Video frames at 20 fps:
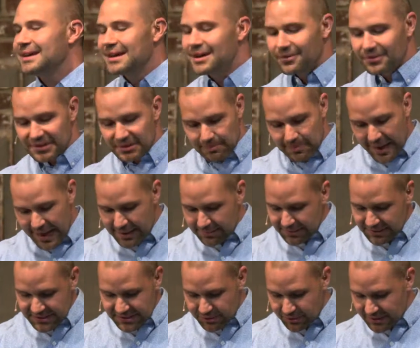And what the
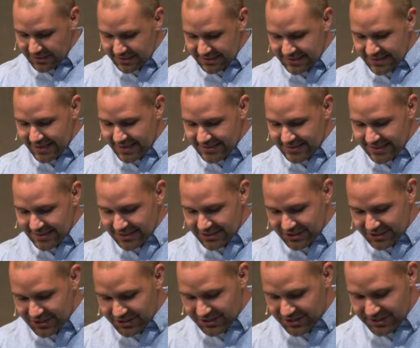Bible is going to say is that
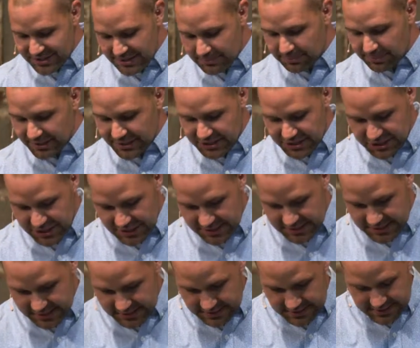it's just simply
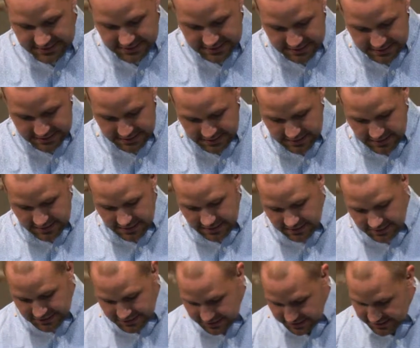Jesus.
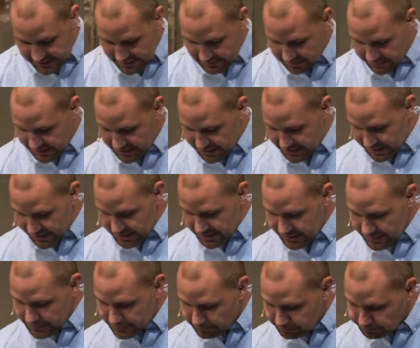It's just simply
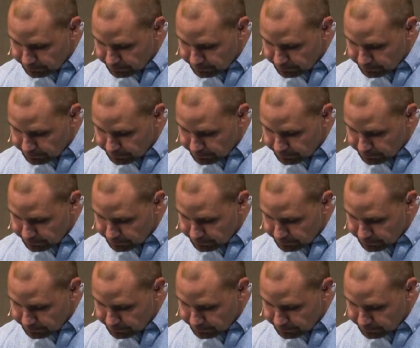Jesus.